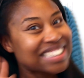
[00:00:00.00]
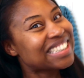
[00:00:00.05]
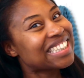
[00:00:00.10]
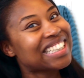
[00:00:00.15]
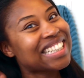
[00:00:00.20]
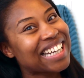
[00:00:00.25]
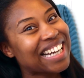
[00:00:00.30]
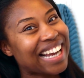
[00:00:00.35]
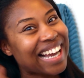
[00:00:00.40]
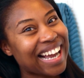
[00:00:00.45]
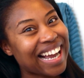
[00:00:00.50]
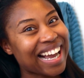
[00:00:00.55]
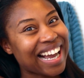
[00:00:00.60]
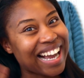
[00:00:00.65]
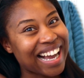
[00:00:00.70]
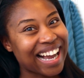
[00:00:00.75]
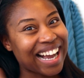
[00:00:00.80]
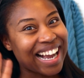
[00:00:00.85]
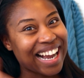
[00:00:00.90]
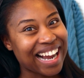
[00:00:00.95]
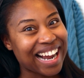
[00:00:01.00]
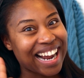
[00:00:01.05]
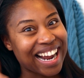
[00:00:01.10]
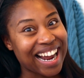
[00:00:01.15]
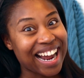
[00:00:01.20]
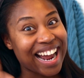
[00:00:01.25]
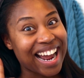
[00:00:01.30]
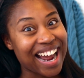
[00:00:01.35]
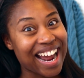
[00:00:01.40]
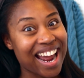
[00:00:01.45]
Happy Sunday,
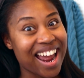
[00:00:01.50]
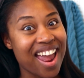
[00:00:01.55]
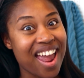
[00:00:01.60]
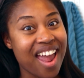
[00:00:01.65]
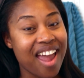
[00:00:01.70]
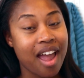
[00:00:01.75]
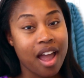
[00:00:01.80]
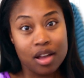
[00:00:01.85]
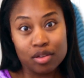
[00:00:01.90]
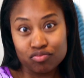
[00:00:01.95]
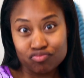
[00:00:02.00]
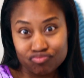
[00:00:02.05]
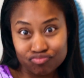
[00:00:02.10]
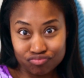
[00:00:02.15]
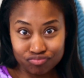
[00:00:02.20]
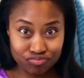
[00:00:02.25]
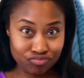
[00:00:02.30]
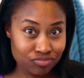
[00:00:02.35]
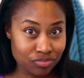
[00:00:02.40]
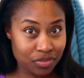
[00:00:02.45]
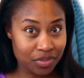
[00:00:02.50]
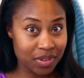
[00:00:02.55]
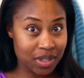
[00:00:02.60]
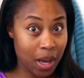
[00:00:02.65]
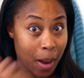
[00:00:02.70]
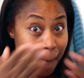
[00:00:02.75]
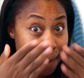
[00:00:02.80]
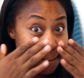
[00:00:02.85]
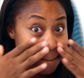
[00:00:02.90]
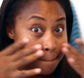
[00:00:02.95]
everyone! This week I'm going to show
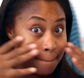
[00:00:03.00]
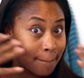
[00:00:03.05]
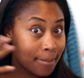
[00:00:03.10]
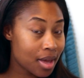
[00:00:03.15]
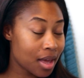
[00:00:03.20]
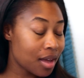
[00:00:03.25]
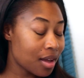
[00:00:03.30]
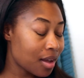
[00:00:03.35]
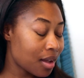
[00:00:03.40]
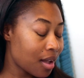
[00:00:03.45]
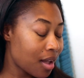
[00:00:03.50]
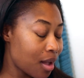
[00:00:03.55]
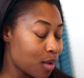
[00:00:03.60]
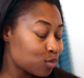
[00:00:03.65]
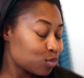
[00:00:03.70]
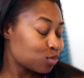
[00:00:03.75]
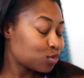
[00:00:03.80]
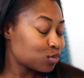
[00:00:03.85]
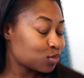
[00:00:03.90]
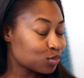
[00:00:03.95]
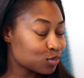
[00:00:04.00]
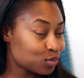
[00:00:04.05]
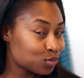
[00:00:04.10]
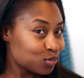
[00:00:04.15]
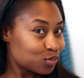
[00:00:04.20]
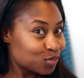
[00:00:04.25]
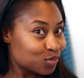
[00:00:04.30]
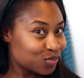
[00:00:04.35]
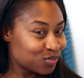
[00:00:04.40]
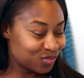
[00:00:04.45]
you how I do my
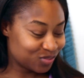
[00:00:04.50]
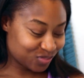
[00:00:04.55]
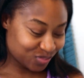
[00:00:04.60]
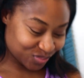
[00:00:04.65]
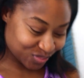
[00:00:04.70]
makeup for a